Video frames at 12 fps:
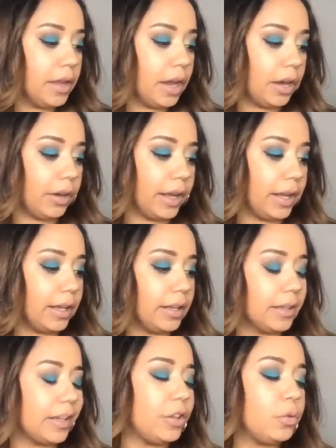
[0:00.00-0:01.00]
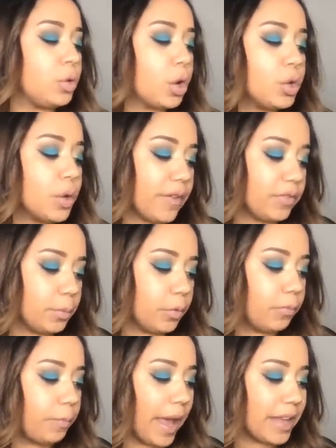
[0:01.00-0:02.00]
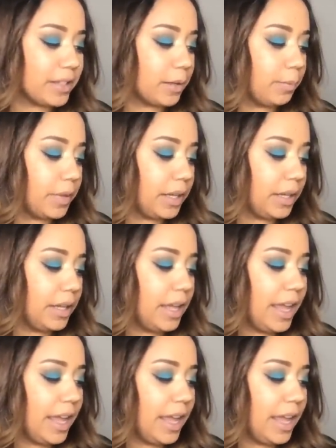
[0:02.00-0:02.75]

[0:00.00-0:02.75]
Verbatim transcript: all right like you know you have to move past something